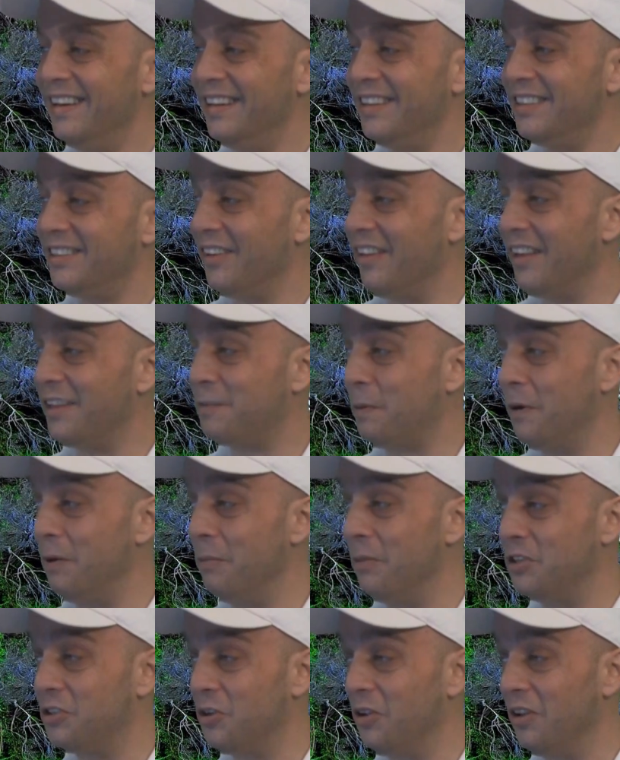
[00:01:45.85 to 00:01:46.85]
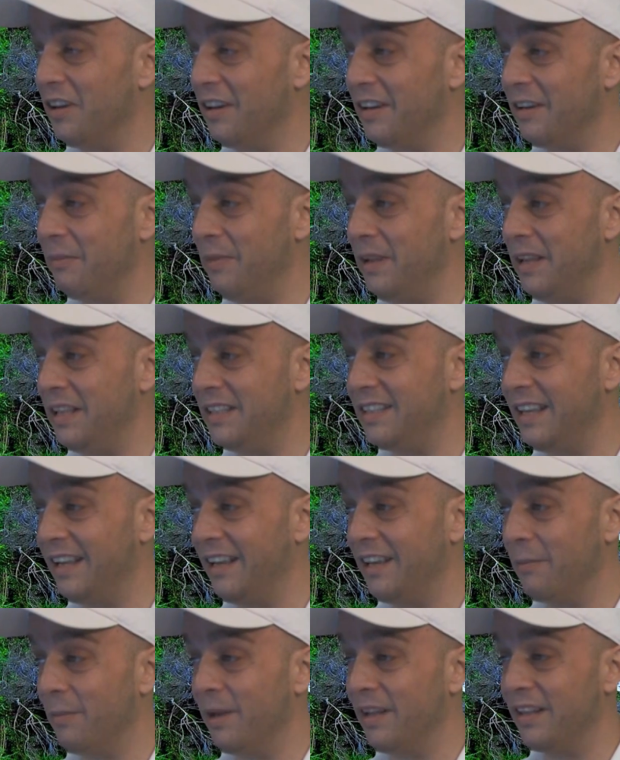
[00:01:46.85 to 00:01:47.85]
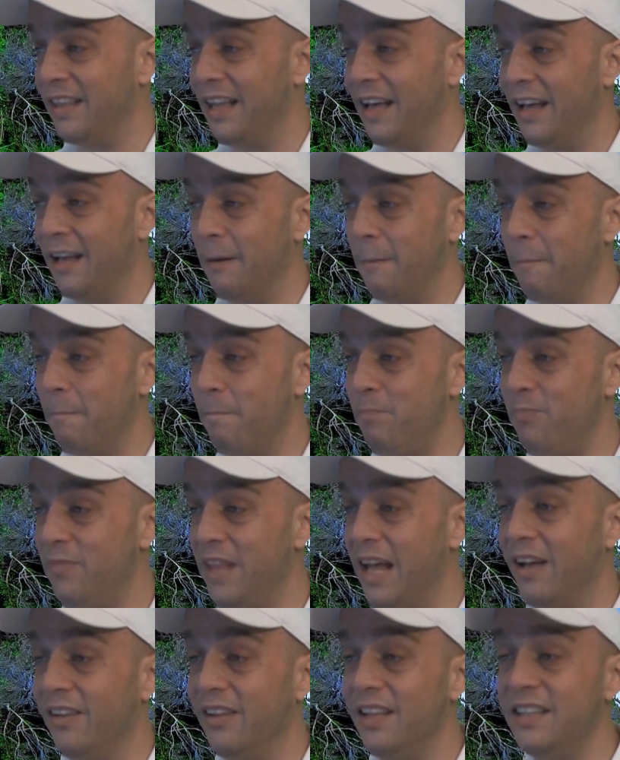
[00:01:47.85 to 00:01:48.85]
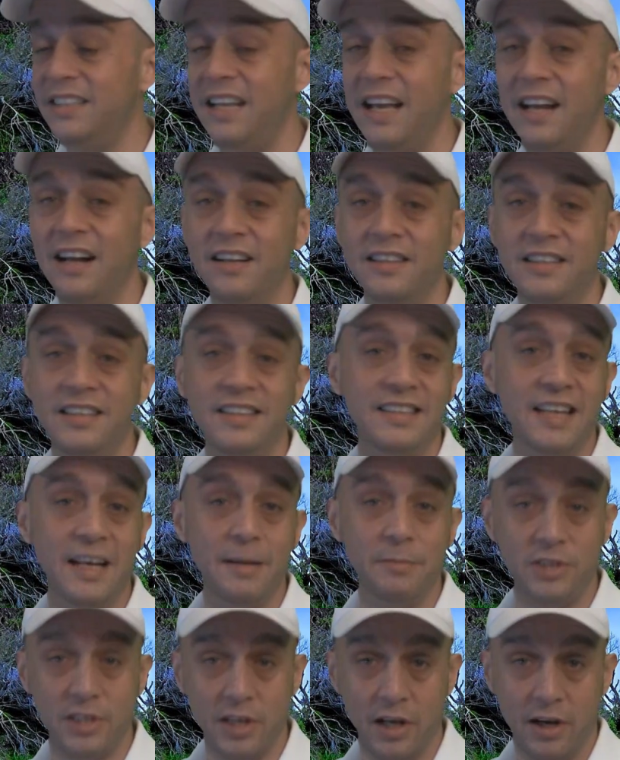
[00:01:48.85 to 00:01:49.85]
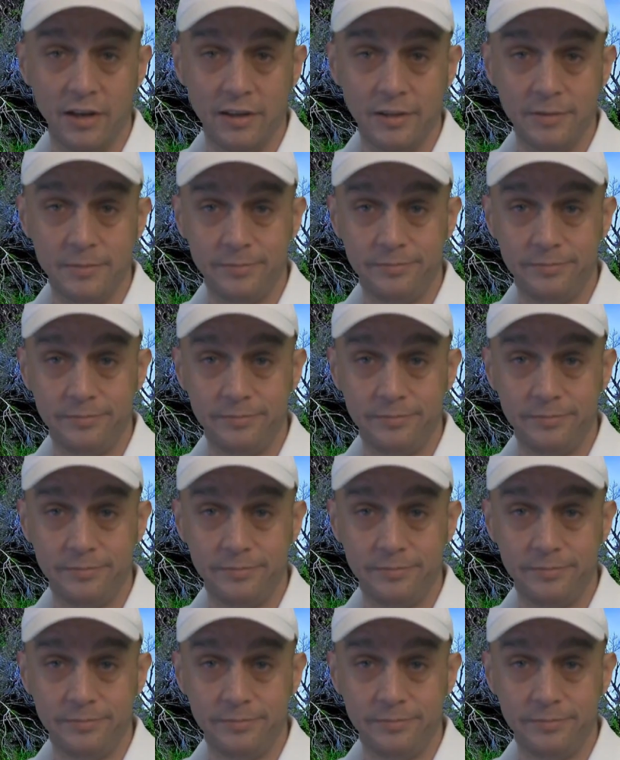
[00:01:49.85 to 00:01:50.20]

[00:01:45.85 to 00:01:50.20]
So that's pretty much all I'm going to be saying about that. Now, let's get on to Samsung.